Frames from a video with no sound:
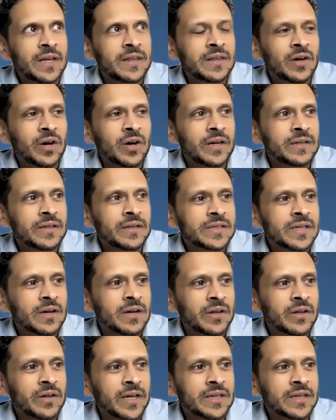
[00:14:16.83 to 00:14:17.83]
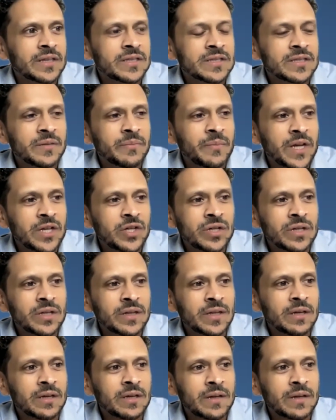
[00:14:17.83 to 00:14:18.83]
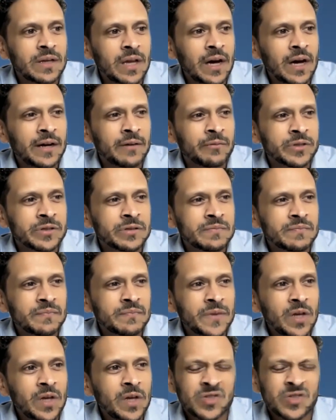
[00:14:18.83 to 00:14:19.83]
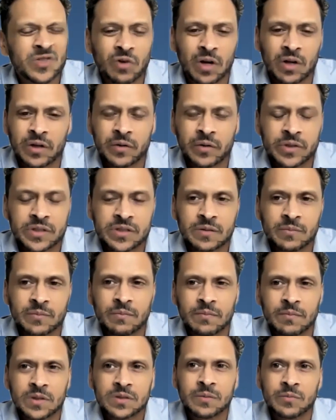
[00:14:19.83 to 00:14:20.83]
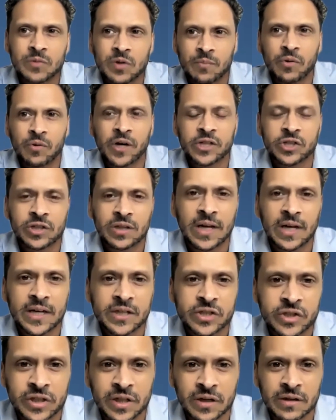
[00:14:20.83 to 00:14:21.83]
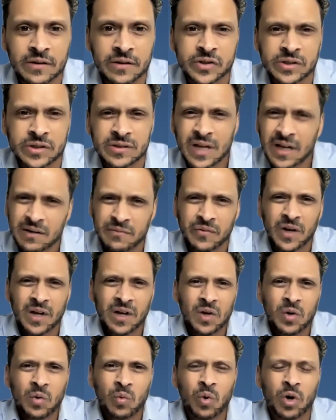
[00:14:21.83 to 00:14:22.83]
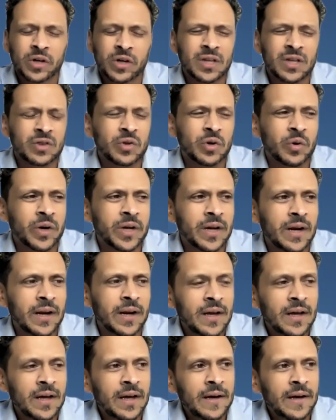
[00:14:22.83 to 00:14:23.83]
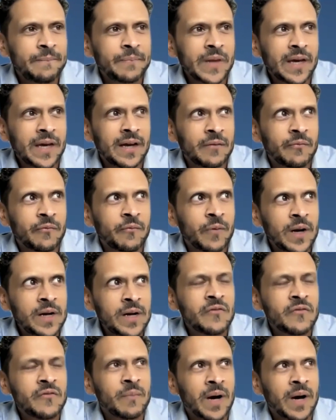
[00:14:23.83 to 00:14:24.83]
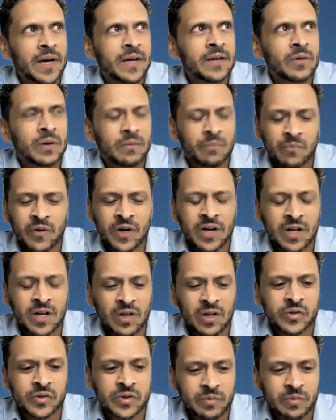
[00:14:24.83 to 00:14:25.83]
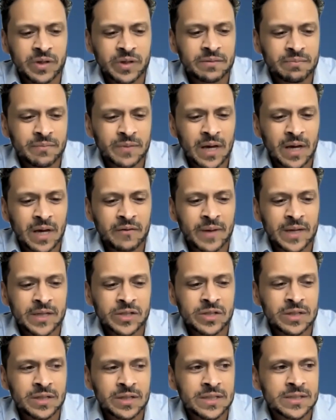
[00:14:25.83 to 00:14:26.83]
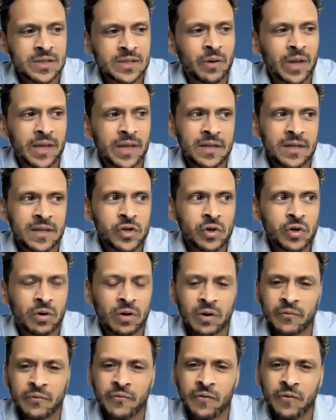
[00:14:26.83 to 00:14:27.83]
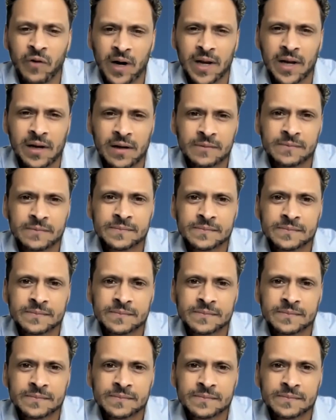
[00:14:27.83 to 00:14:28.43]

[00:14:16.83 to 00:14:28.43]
I thought, Sarah, on like this dimension that I was, struggling with some depression last year and just kind of working through it. And a friend of mine who I'm very close with kind of mentioned, he said, well, I think you're afraid.